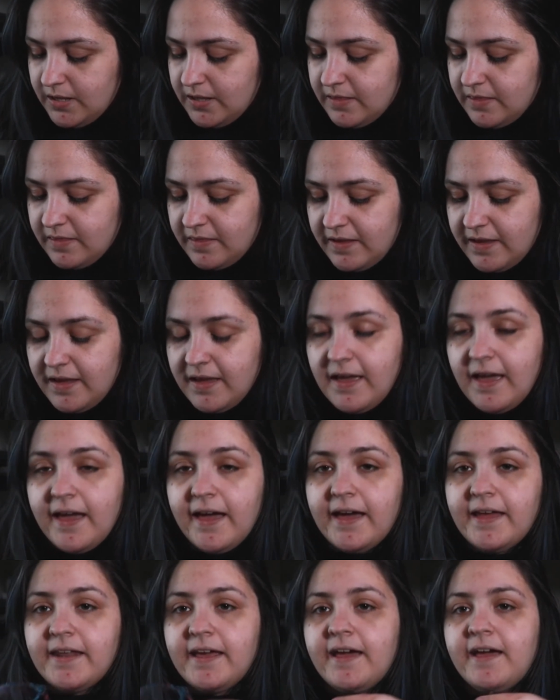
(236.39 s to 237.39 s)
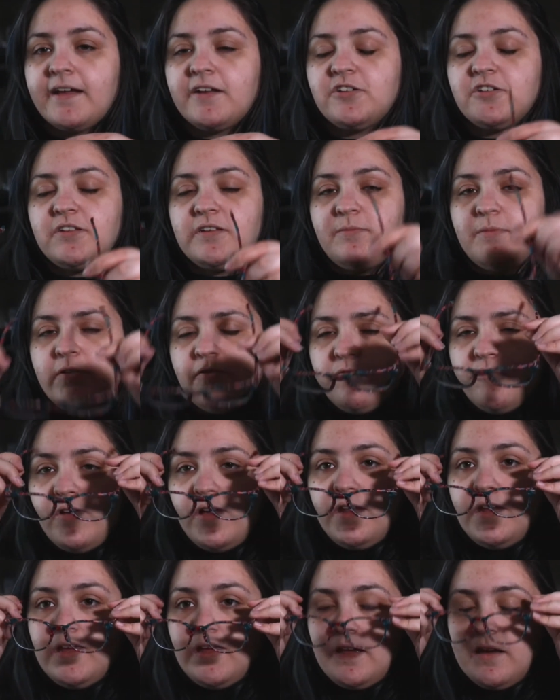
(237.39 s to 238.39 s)
they had actually been
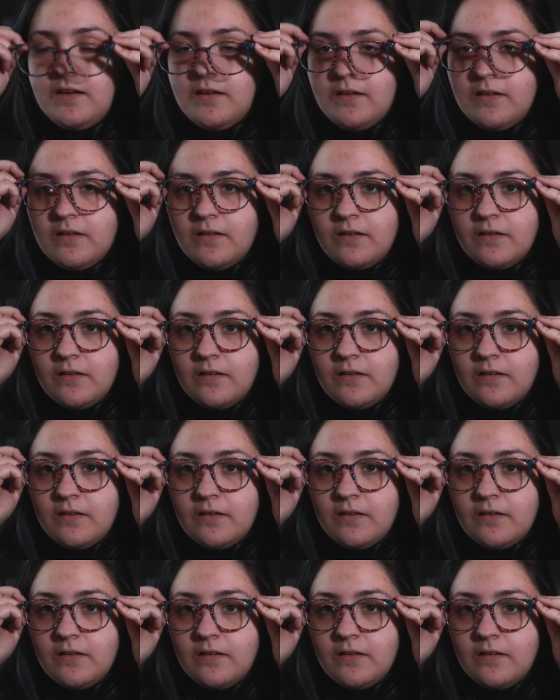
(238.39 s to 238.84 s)
running